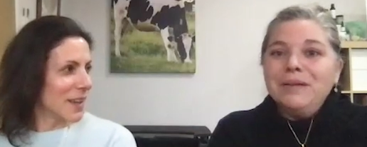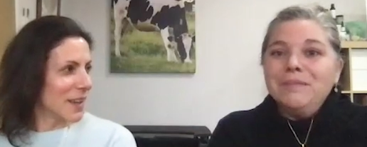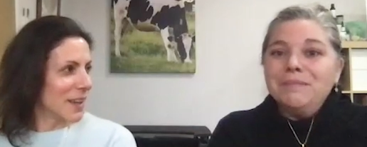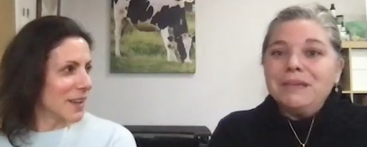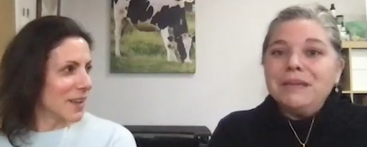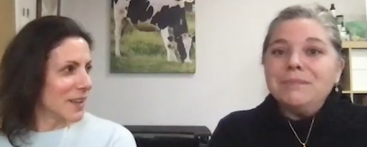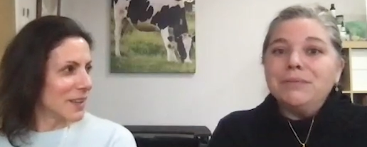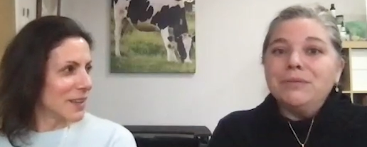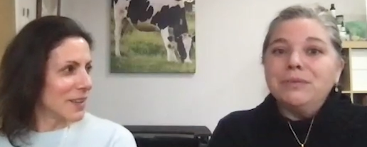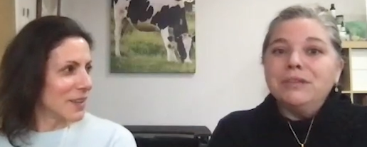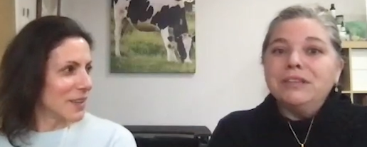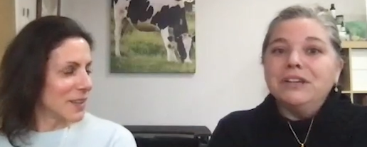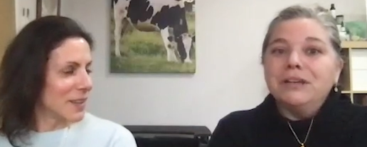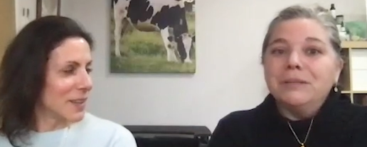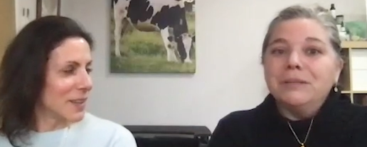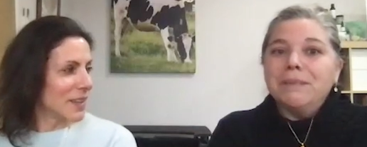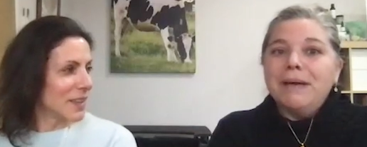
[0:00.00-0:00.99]
Speaker 1: people would
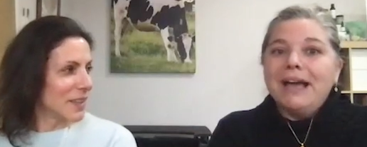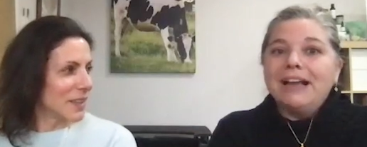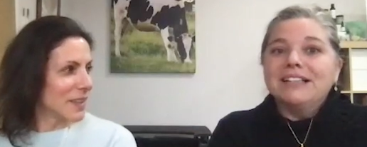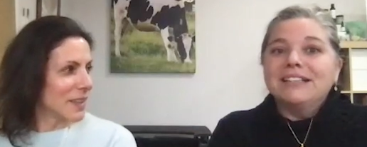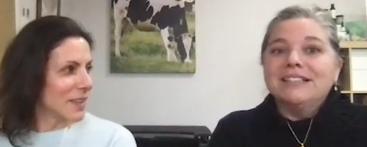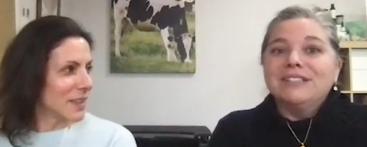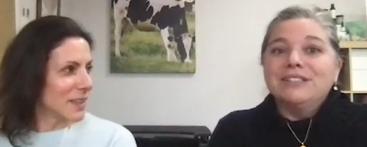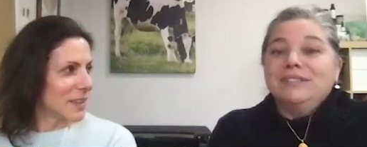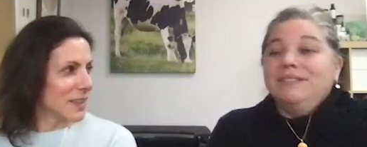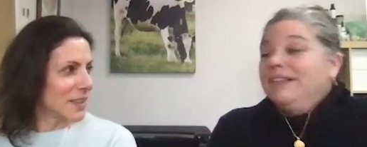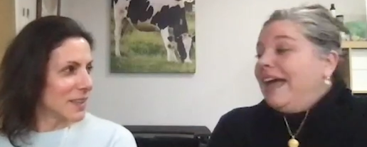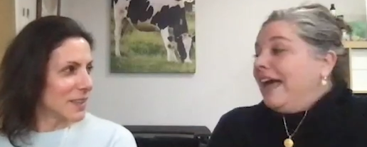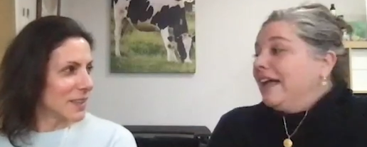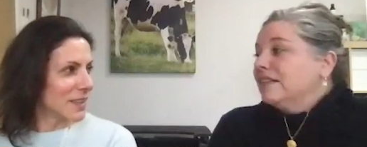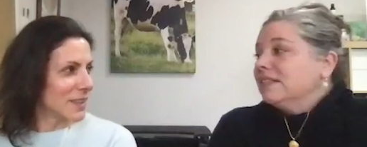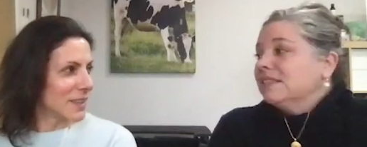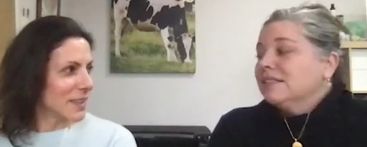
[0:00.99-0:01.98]
look back
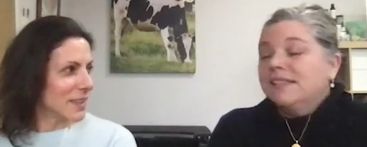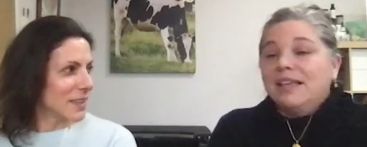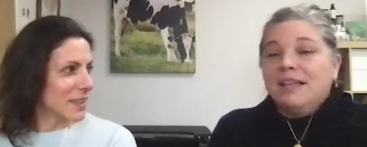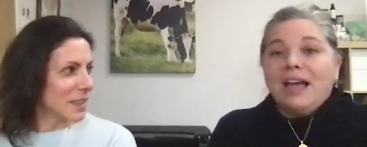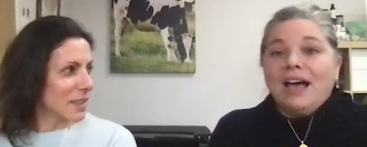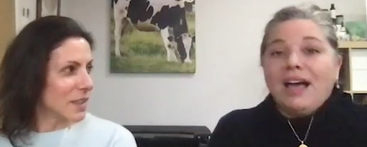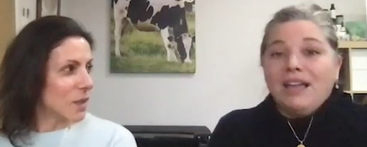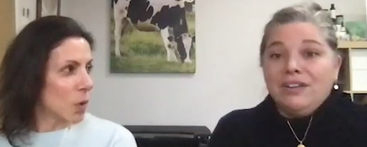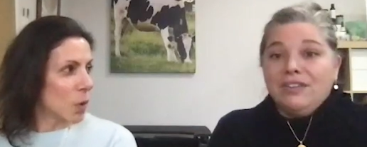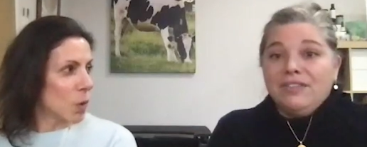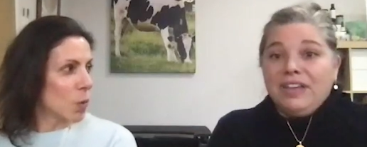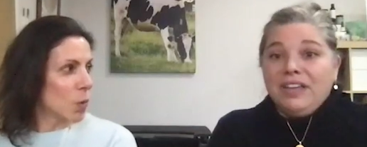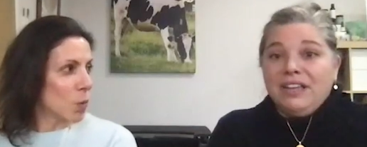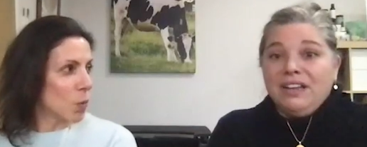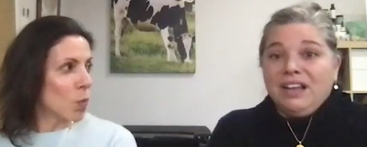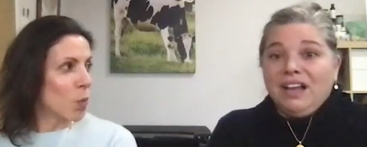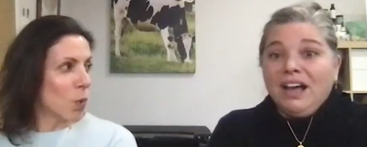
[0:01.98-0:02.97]
at us and say,
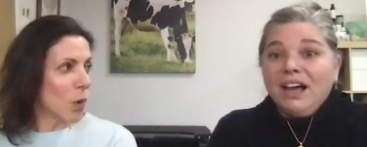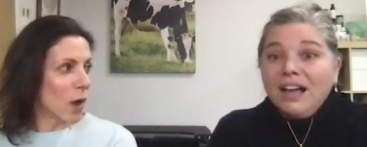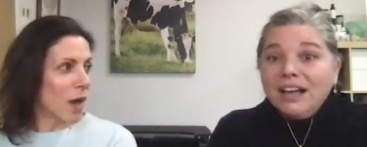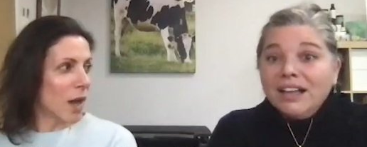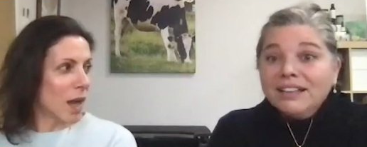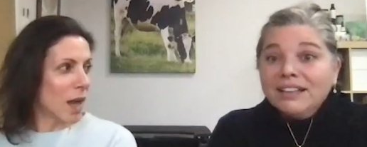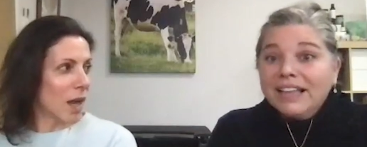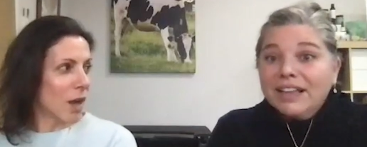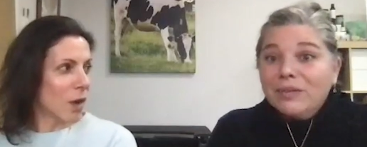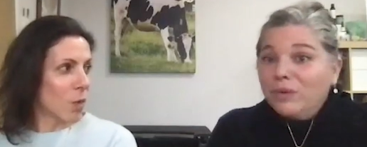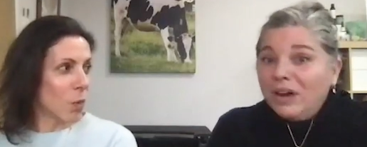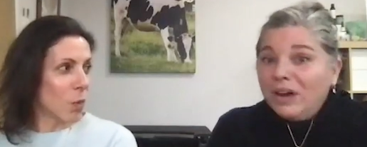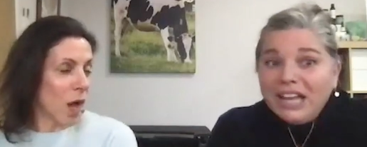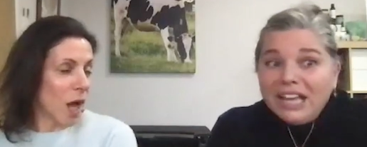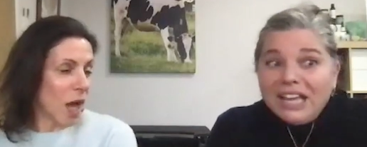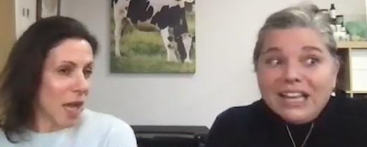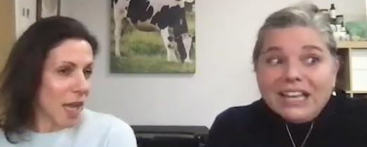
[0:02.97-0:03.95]
Ayurveda, huh? Like,
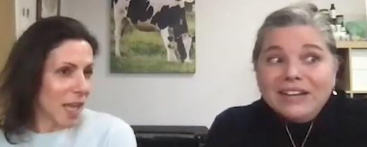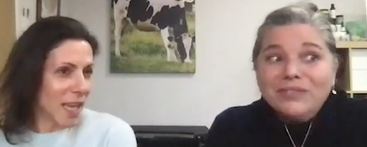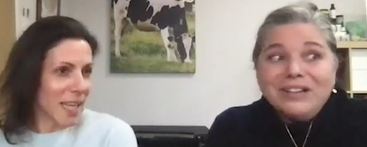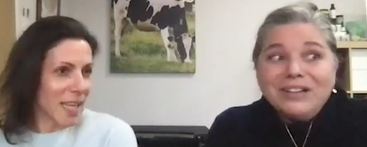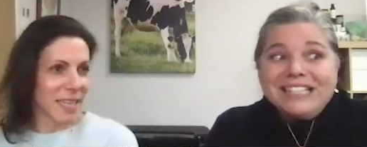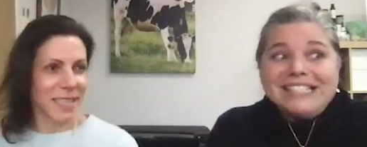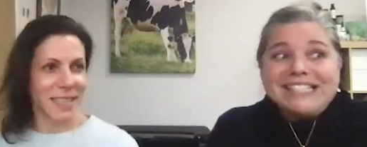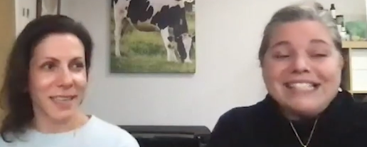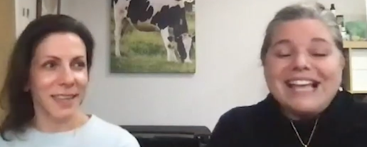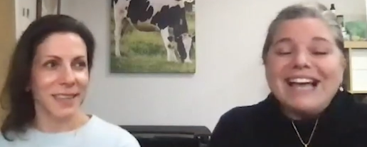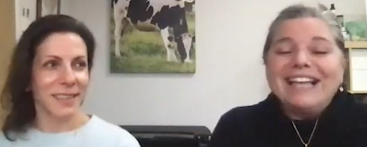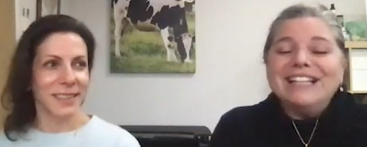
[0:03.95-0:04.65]
what? What is that?